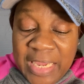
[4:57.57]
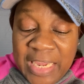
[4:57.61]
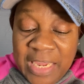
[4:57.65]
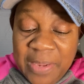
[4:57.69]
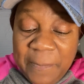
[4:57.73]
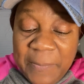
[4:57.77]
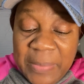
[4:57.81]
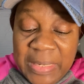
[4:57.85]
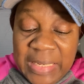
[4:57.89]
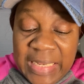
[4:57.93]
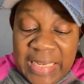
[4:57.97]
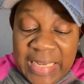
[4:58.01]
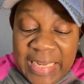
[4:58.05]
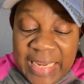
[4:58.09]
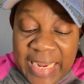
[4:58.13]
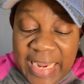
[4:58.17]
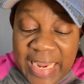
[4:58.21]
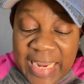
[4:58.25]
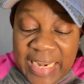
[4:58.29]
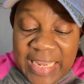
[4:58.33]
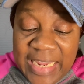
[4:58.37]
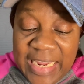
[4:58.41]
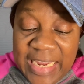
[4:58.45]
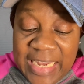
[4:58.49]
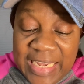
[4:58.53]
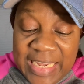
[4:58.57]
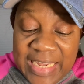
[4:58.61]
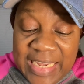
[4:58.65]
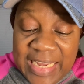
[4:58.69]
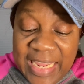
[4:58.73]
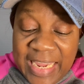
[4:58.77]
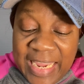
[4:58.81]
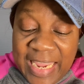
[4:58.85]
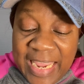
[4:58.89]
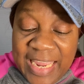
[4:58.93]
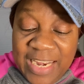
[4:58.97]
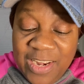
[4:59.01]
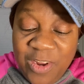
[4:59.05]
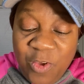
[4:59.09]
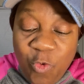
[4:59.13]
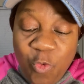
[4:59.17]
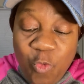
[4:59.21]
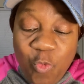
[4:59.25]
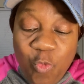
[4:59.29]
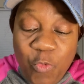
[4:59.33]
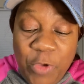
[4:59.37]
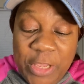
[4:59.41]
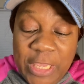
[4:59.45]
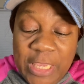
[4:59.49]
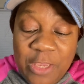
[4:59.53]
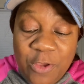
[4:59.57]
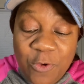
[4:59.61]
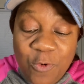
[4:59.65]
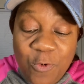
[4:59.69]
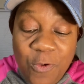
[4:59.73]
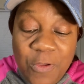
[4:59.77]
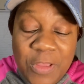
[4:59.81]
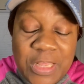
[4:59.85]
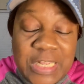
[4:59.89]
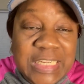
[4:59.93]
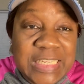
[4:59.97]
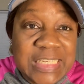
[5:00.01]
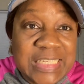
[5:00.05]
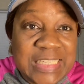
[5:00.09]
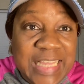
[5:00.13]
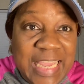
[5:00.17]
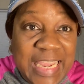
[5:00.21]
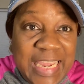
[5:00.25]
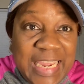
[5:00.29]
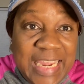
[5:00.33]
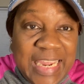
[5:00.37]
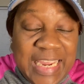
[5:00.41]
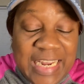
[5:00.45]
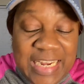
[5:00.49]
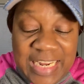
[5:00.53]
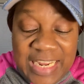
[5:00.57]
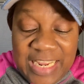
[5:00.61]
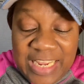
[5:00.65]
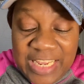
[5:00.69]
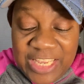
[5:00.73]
and planning that will stand.